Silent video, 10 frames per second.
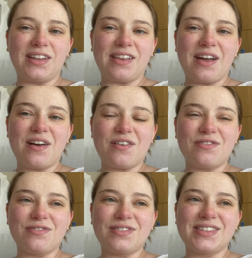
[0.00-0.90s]
left.
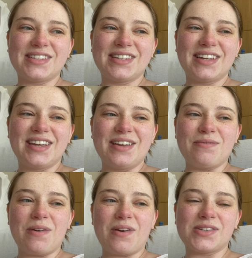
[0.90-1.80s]

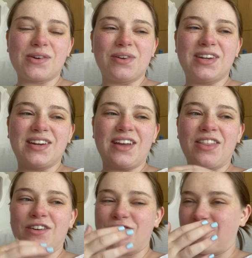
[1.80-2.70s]
Maybe I was holding it
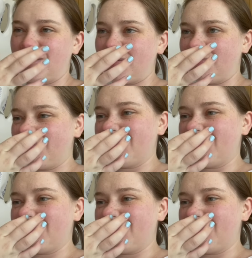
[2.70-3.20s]
together for him.